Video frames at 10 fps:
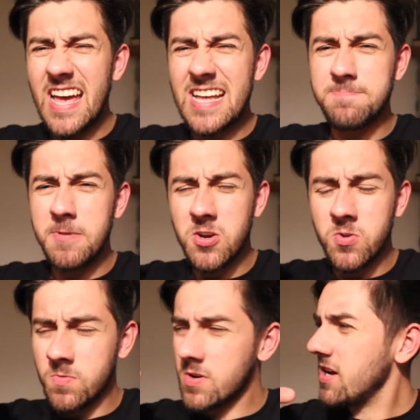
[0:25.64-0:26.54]
It's been
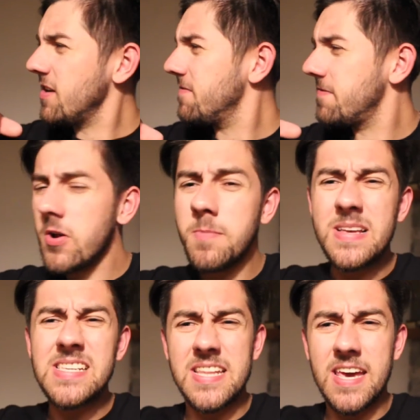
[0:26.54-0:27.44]
a kind of very
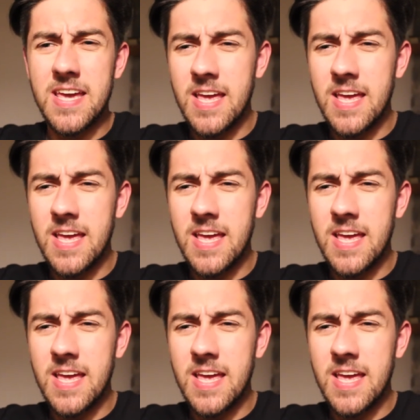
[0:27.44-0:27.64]
busy day.